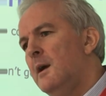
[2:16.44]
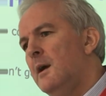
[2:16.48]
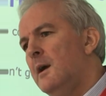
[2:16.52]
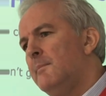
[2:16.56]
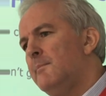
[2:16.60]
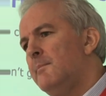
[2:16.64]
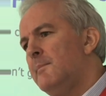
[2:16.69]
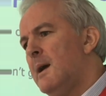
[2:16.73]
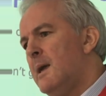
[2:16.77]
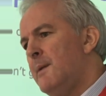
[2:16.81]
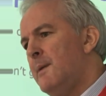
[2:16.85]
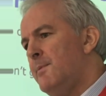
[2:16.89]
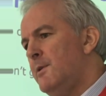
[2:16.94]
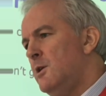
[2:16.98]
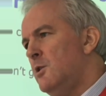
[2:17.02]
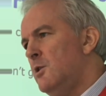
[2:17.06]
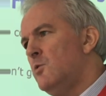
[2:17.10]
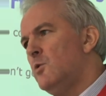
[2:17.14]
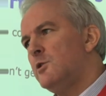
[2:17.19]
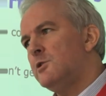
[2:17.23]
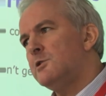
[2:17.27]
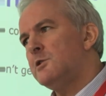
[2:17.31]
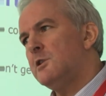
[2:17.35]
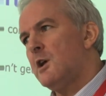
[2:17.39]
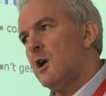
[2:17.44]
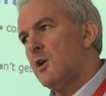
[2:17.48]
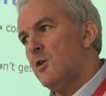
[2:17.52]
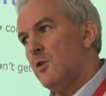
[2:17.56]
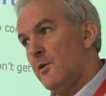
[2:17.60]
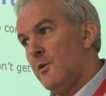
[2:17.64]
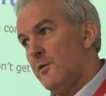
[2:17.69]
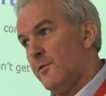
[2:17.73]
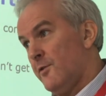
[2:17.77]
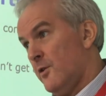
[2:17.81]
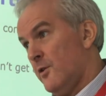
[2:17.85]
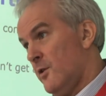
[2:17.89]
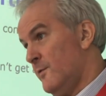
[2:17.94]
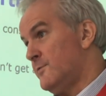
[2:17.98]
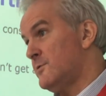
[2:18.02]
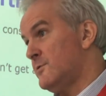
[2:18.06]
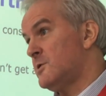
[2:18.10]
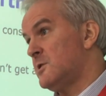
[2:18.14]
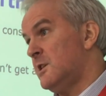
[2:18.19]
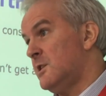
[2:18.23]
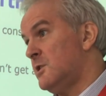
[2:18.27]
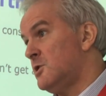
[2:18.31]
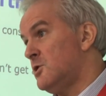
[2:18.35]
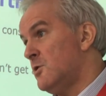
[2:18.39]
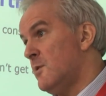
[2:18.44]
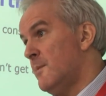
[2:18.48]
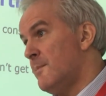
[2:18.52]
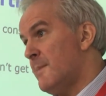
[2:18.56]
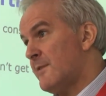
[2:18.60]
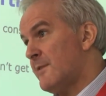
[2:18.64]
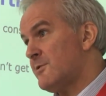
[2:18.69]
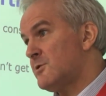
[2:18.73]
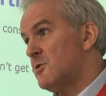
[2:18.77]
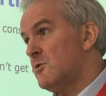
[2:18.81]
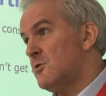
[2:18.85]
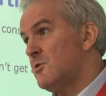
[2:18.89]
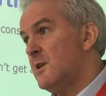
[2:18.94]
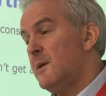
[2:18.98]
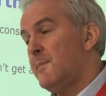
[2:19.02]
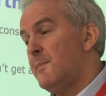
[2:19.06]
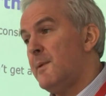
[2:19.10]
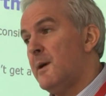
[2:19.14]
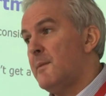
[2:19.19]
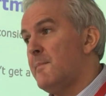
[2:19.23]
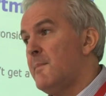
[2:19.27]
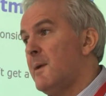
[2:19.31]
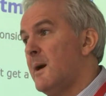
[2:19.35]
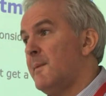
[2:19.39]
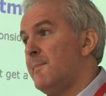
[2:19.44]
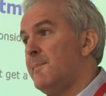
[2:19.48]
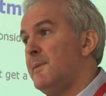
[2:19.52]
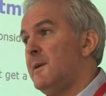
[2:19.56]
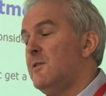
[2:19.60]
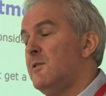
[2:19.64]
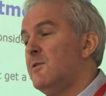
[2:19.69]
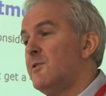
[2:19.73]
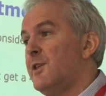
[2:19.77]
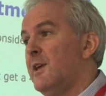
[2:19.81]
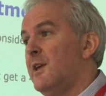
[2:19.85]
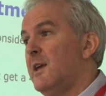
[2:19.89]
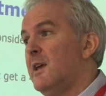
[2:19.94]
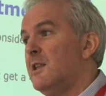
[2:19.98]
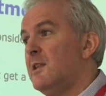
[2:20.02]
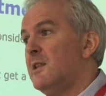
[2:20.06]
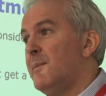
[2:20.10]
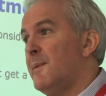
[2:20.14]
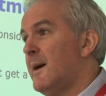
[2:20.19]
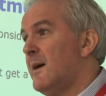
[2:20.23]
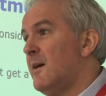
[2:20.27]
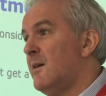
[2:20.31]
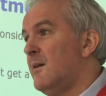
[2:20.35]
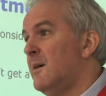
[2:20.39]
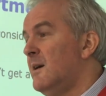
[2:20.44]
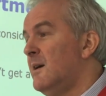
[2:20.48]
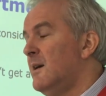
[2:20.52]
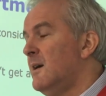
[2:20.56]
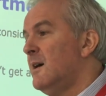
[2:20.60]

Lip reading: maybe you want to go off, obviously, to a maths degree, but it might be you're thinking about,